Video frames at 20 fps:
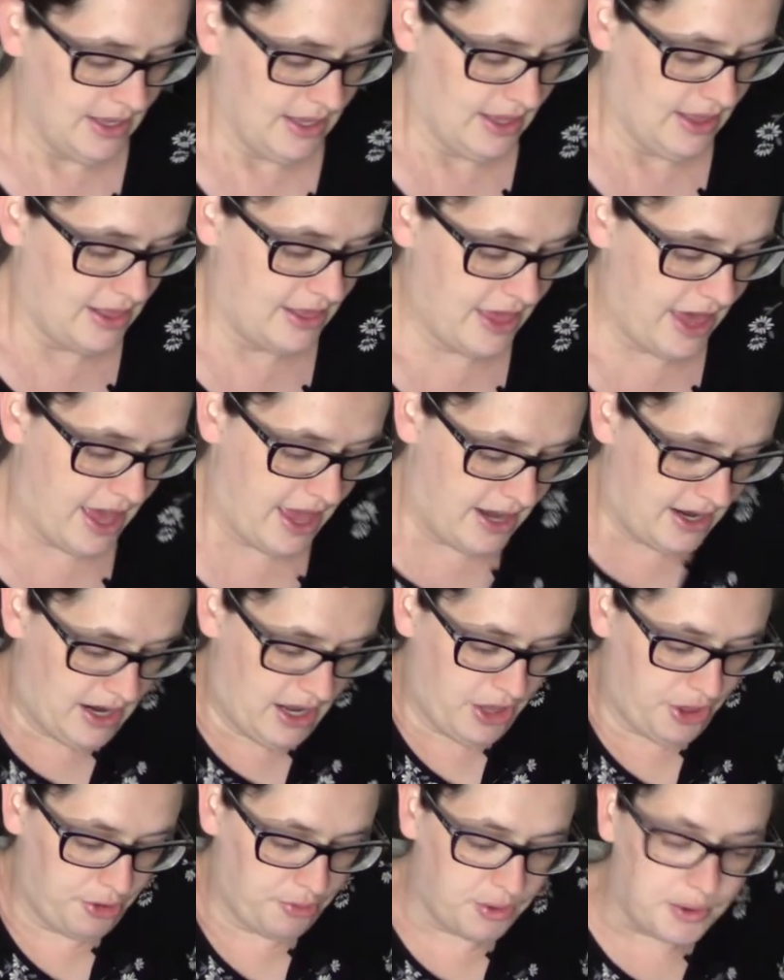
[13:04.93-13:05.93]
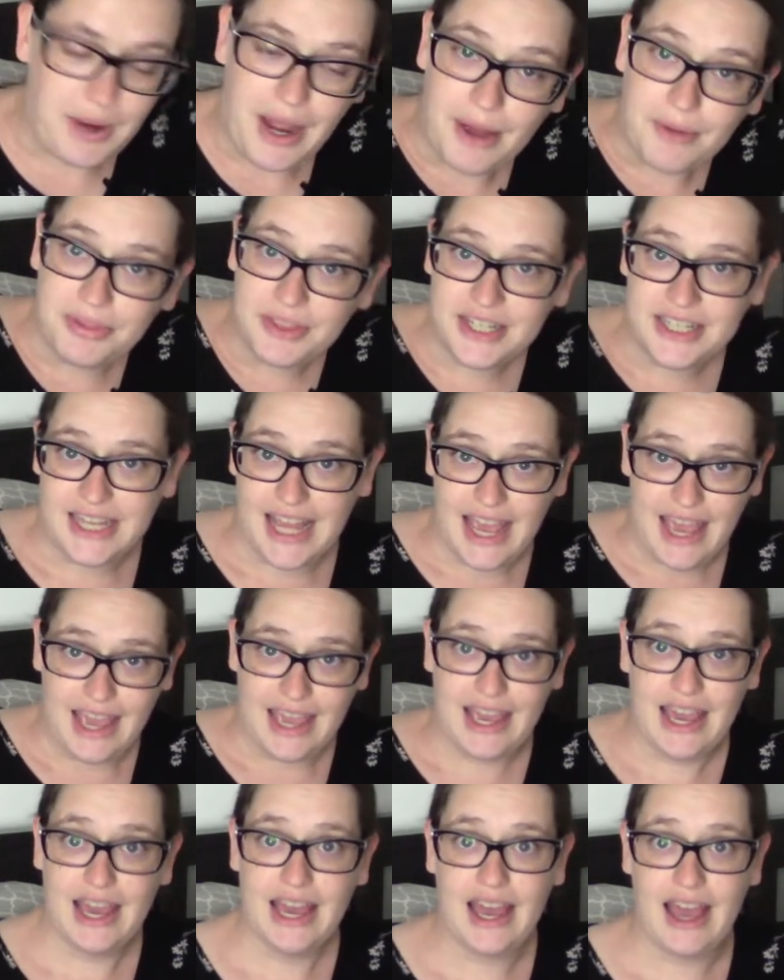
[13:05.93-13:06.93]
Then throughout the
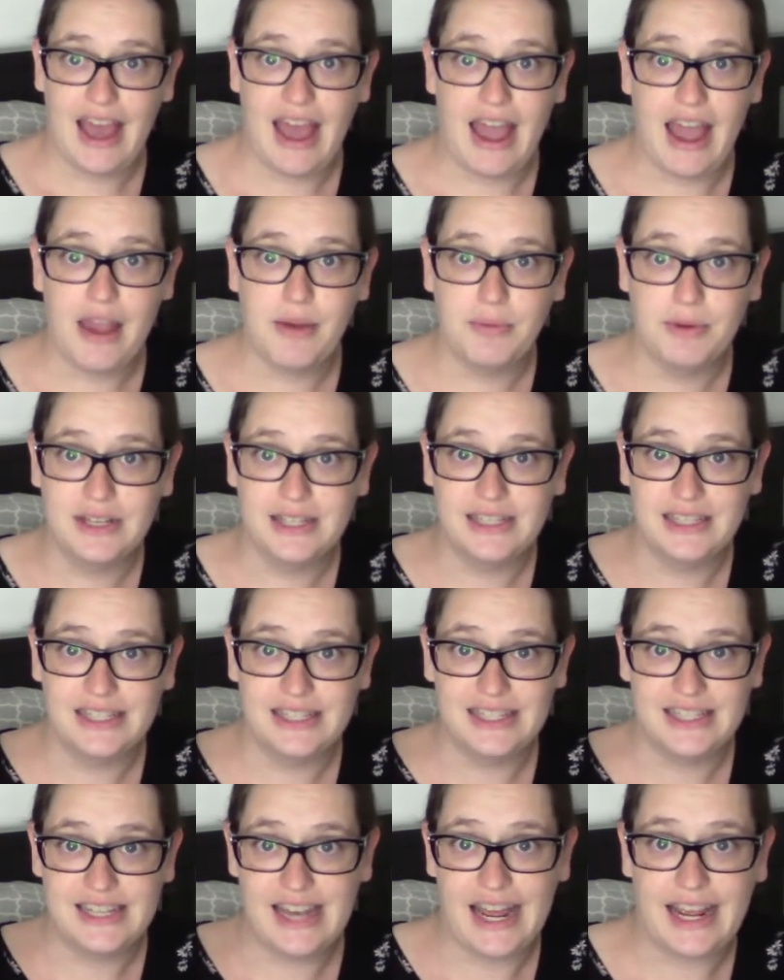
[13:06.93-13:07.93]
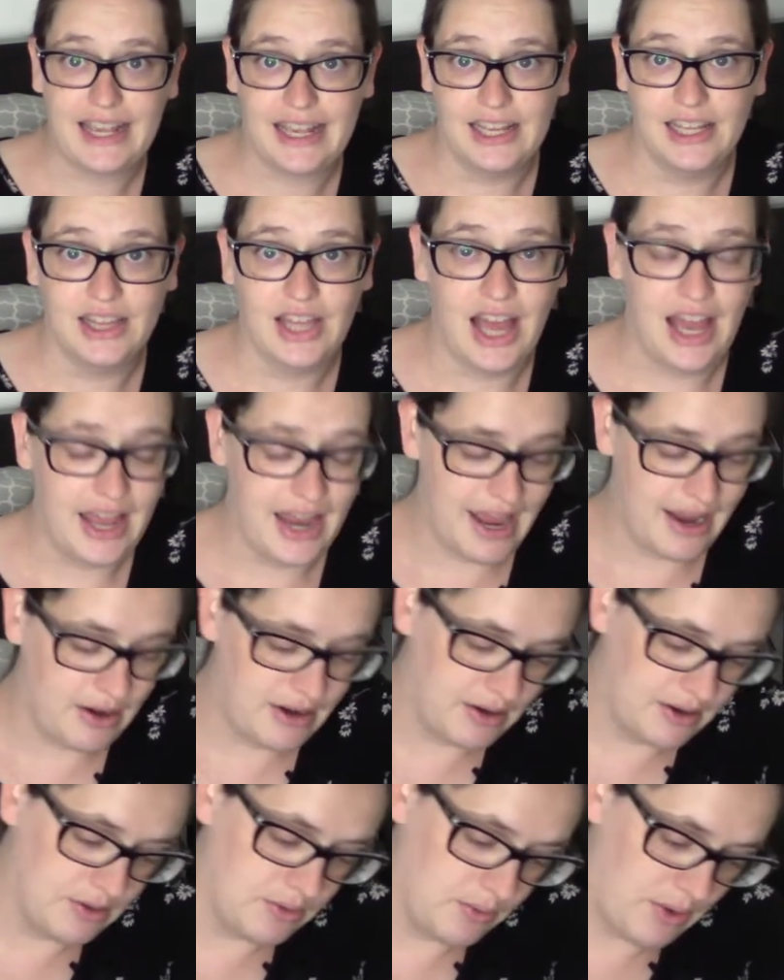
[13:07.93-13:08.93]
day, I was snacking a lot
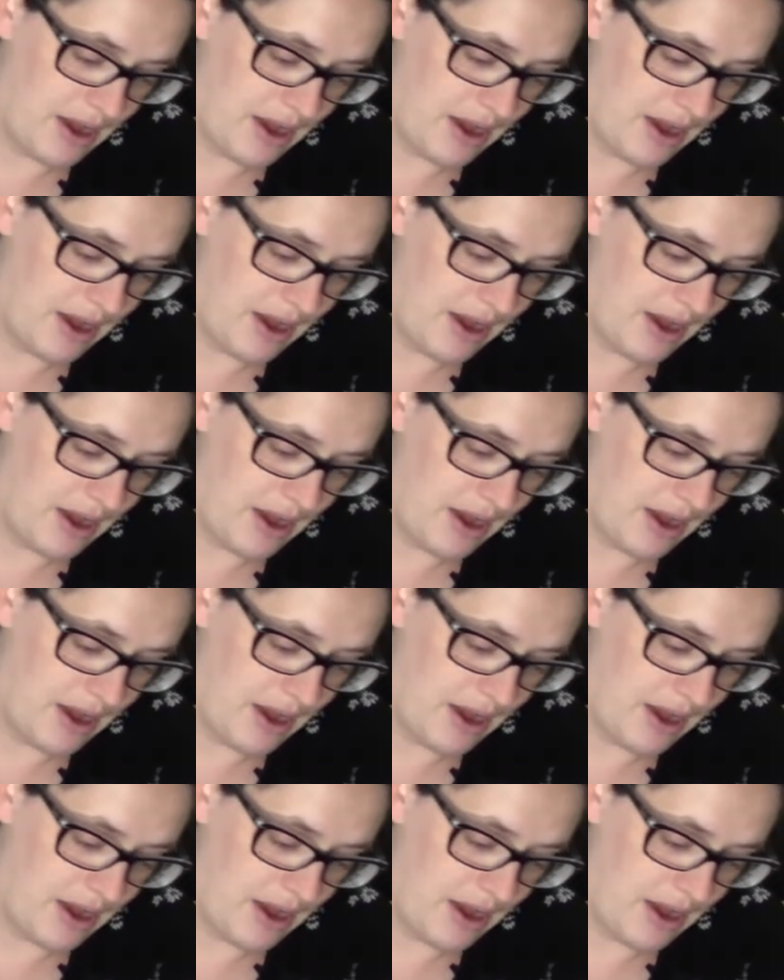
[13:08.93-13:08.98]
and